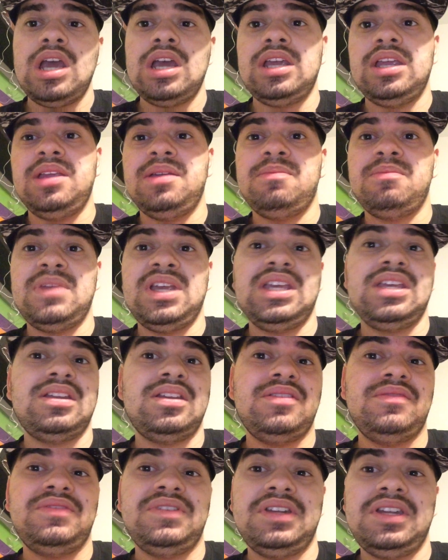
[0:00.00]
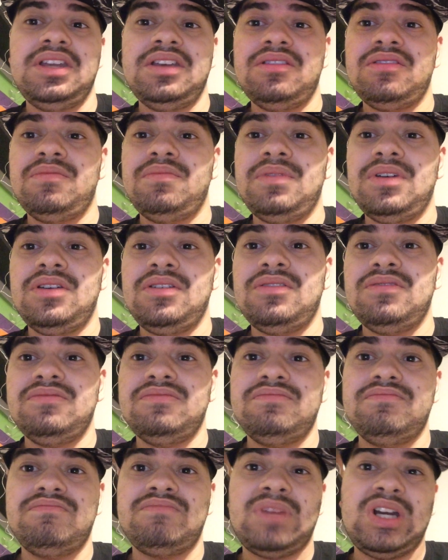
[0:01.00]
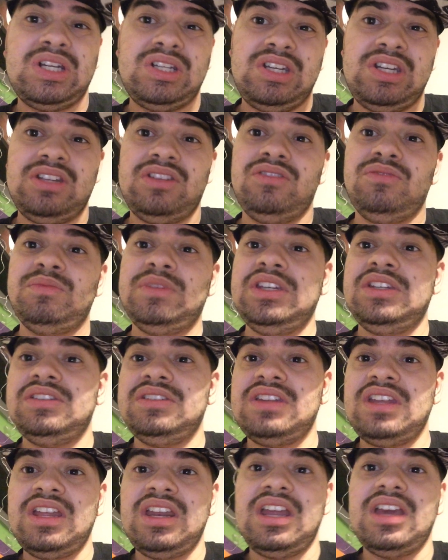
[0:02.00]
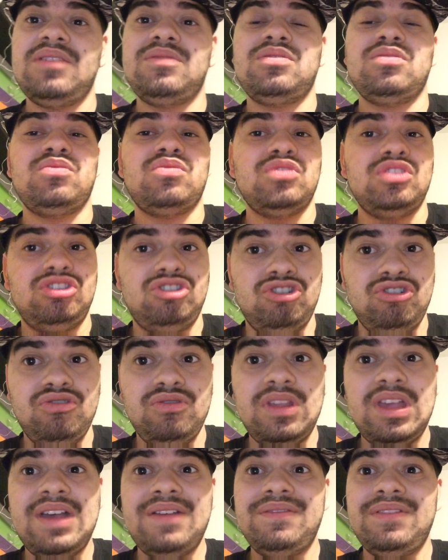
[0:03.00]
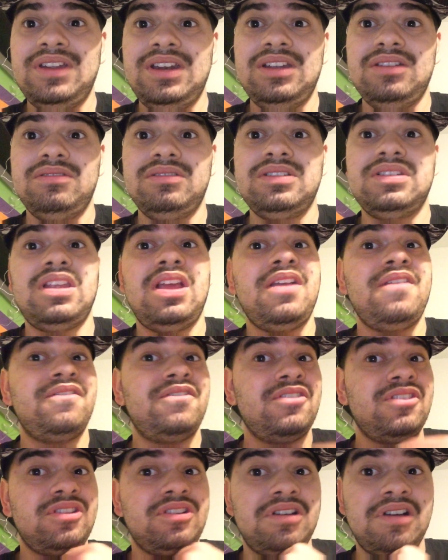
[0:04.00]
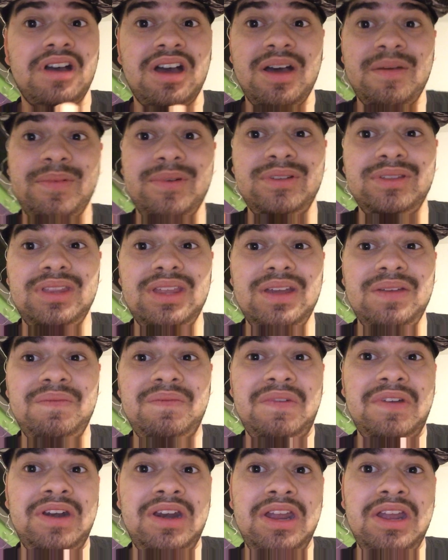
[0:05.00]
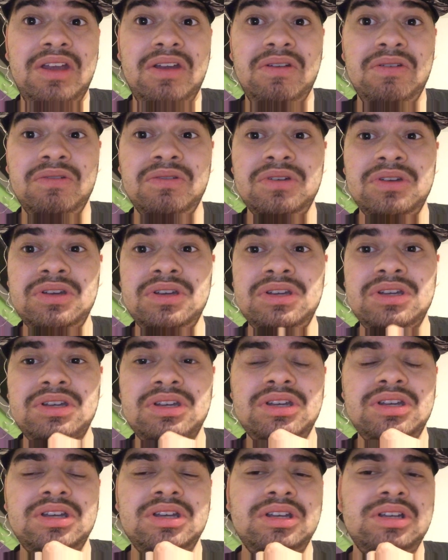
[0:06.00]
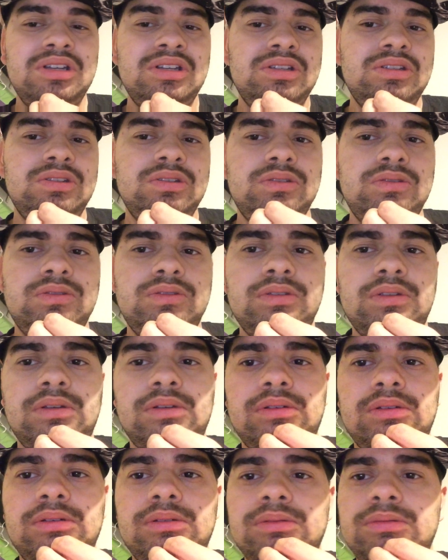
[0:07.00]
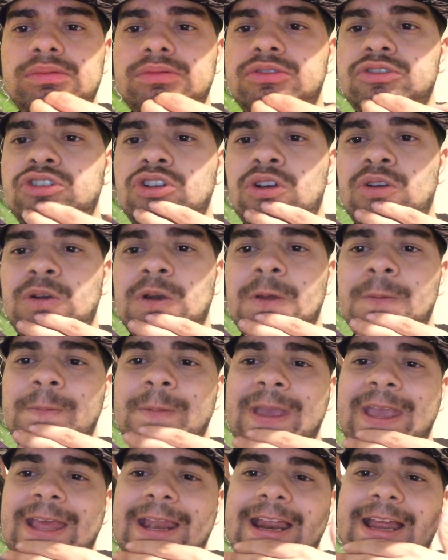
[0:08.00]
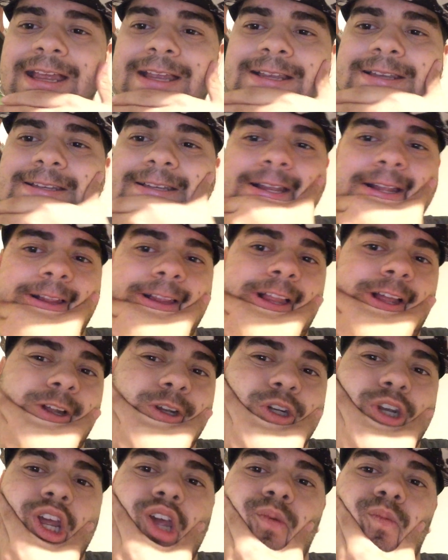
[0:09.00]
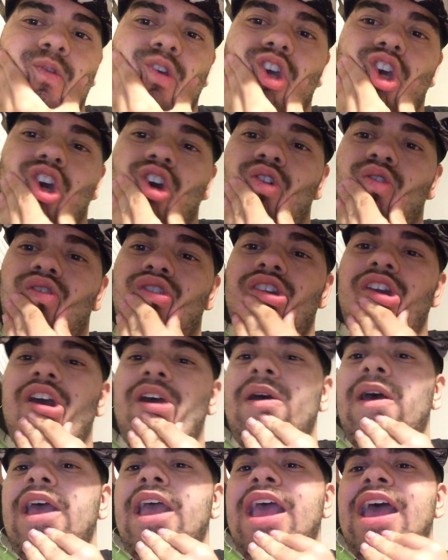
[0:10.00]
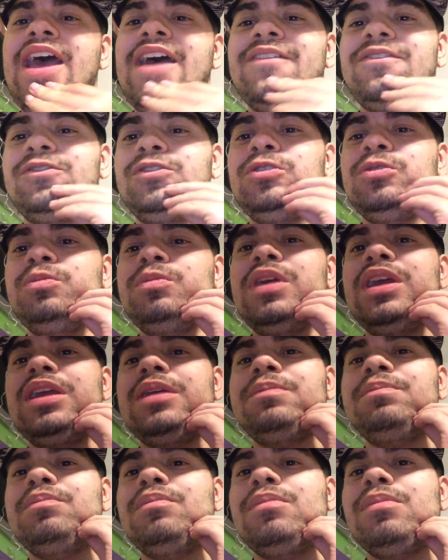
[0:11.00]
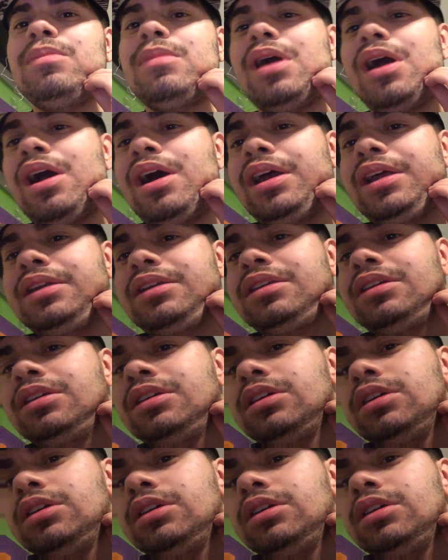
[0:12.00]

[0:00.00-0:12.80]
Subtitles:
I am making a video about my channel being dead. I have to redo that video because I forgot about that video. So Jonah made his a long time ago, and now I have to make mine.